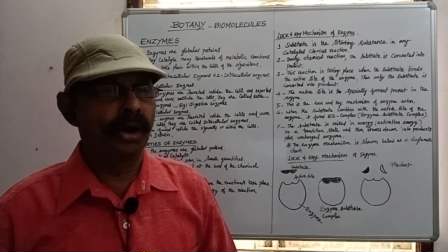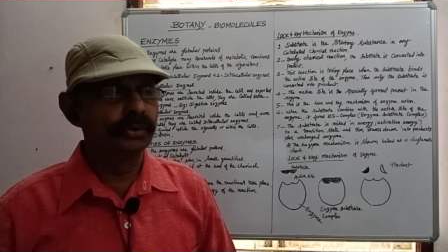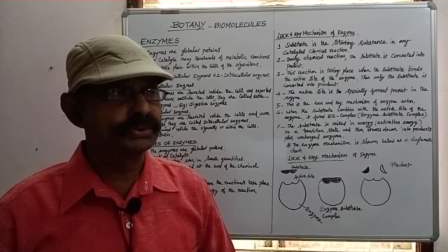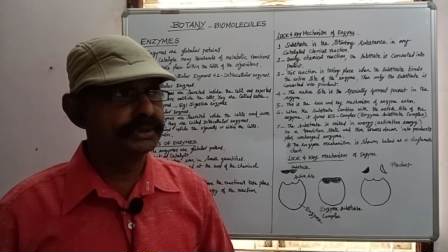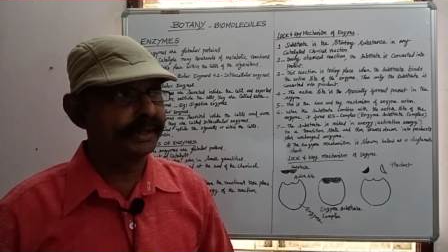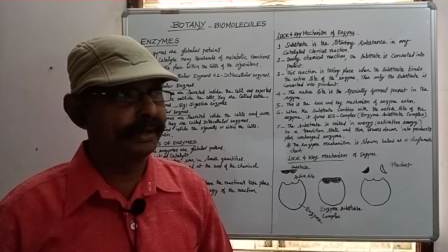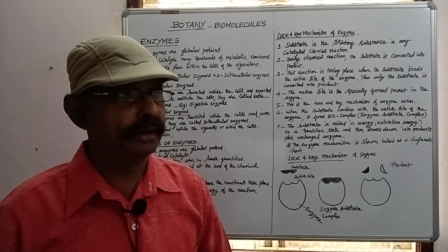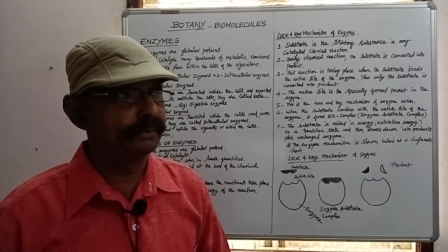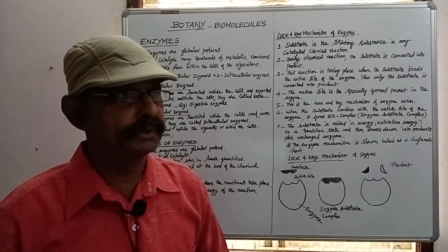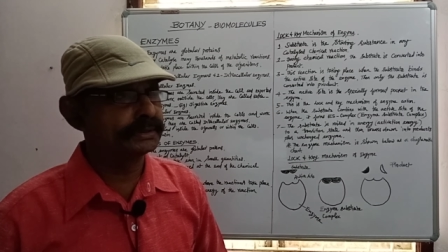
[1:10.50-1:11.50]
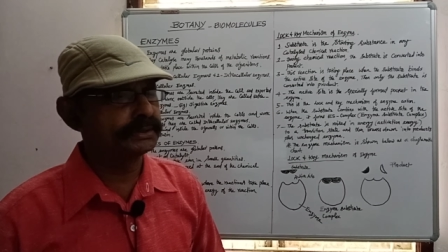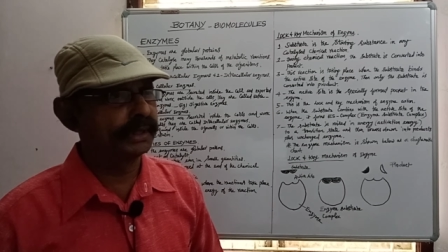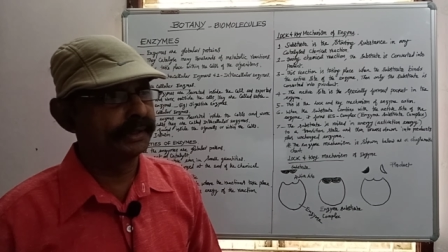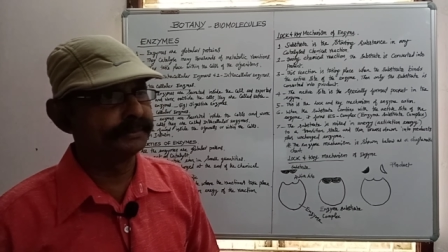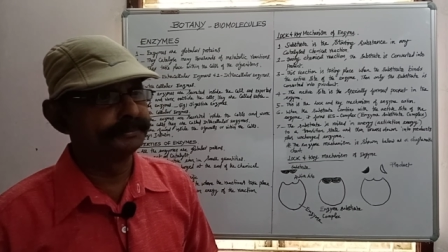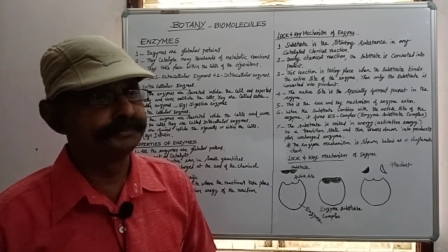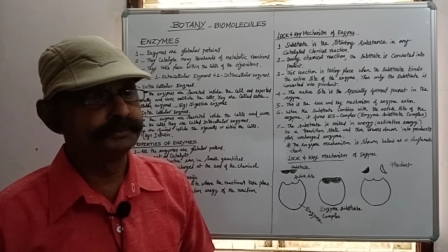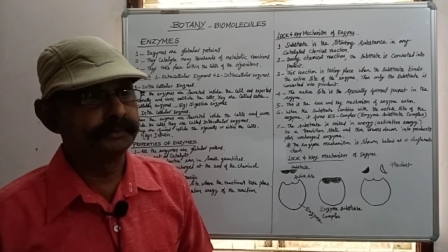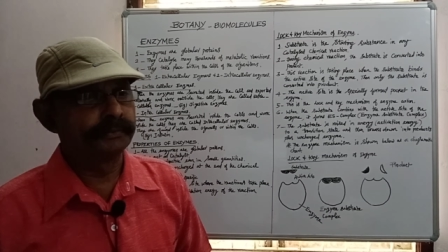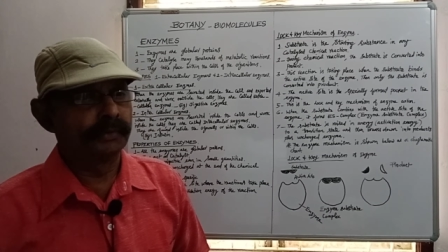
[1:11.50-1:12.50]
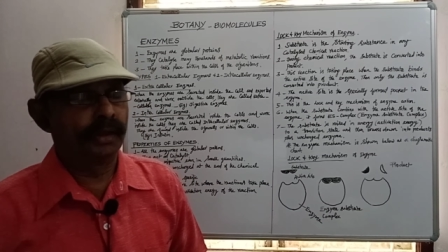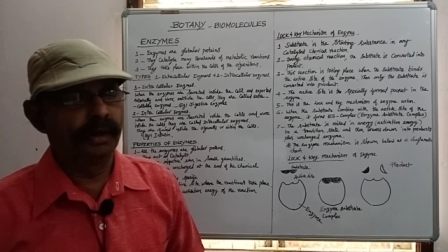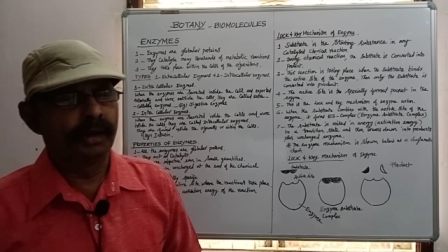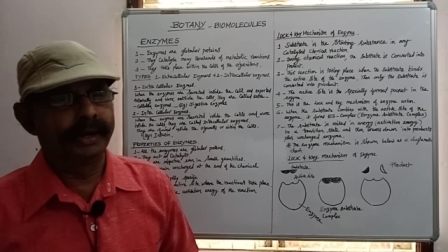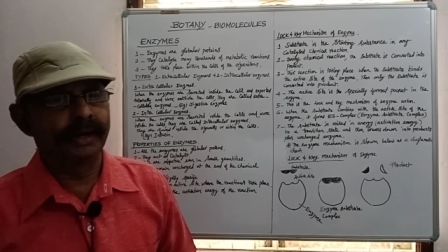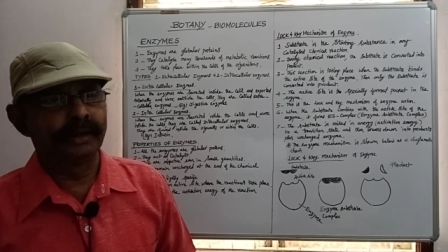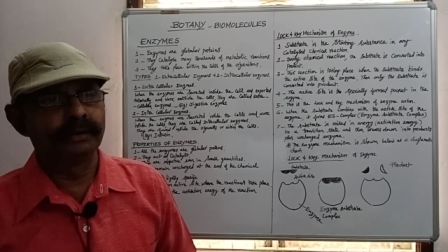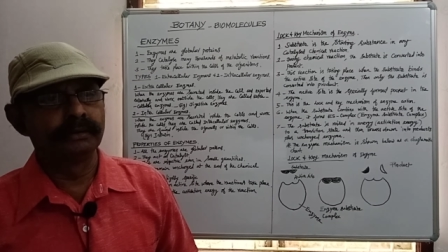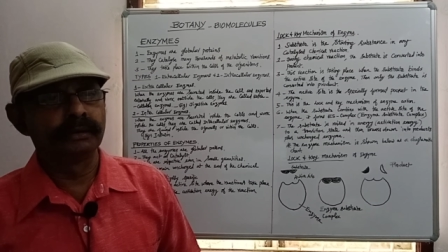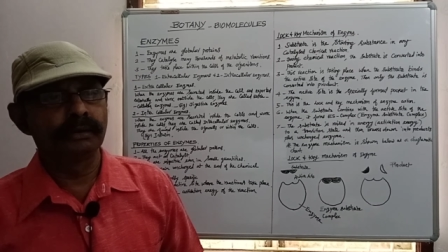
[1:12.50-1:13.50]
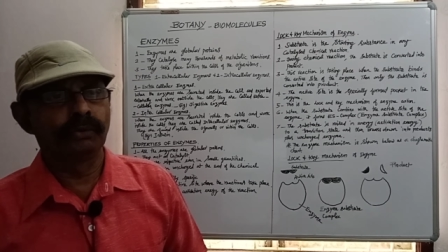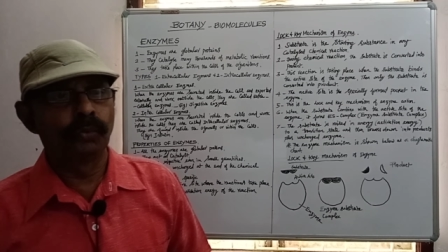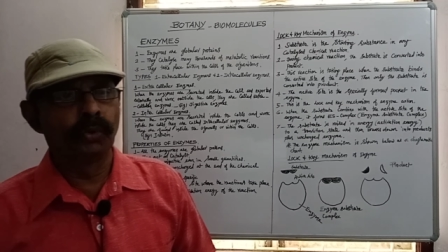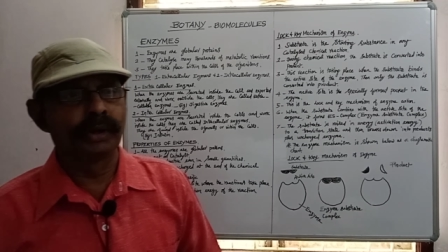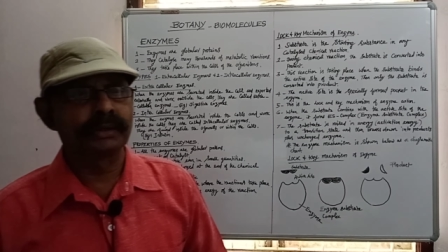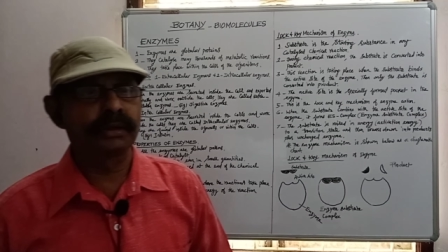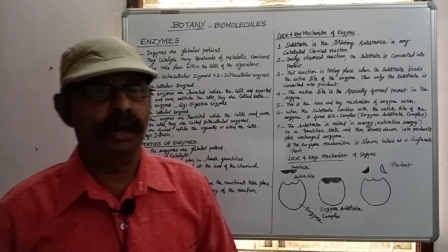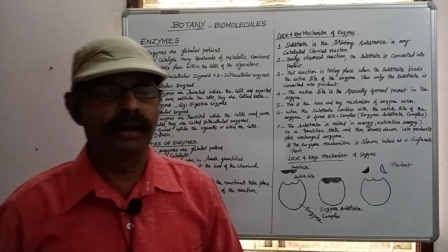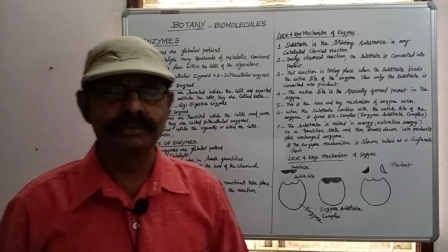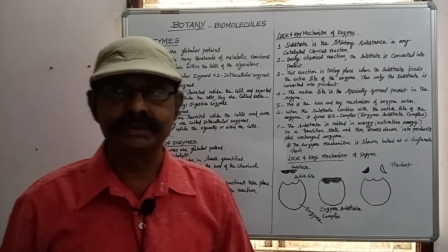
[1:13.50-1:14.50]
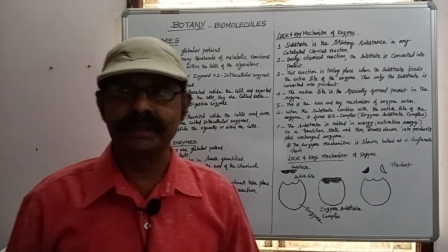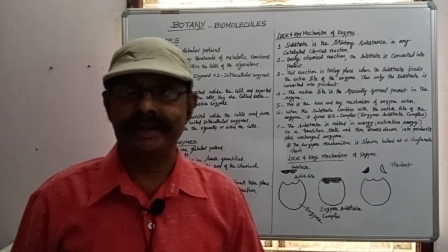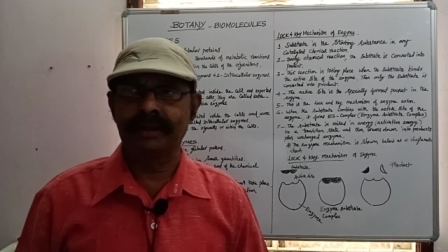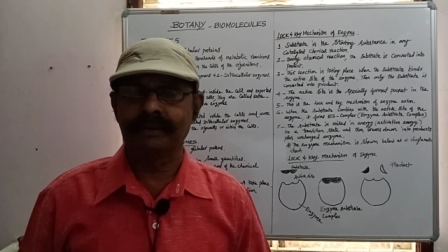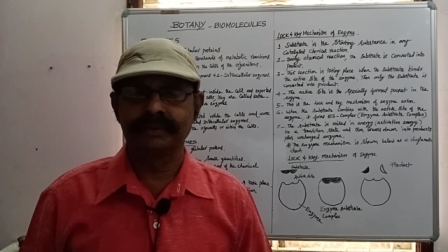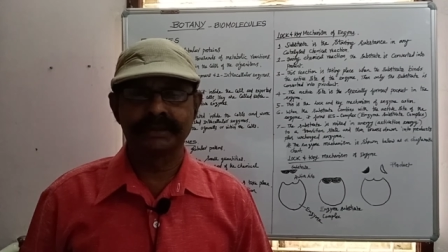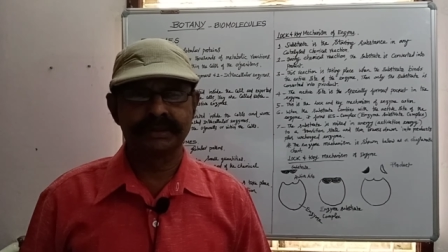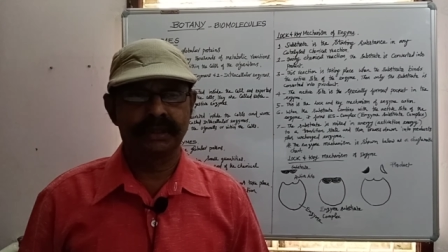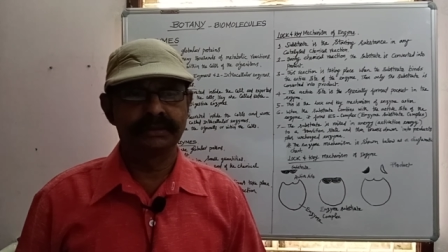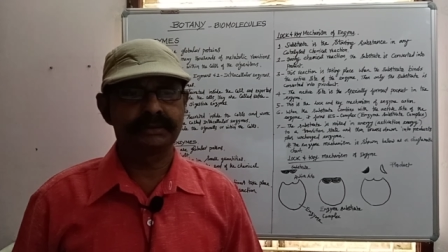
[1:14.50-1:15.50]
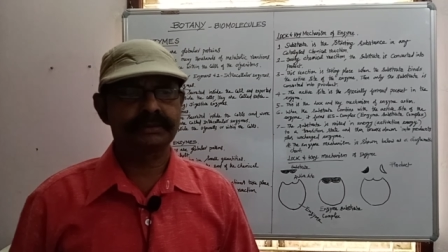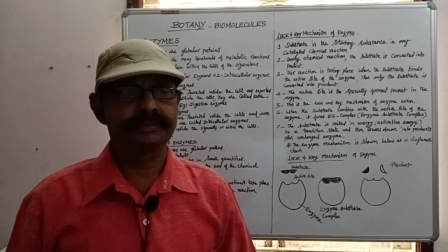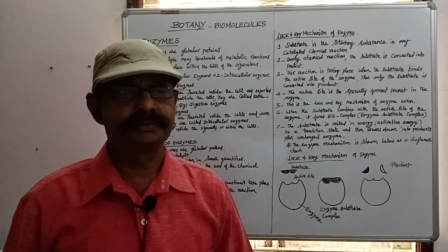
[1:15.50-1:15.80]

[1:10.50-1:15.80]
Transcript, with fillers: outside of the cell and work outside of the cells.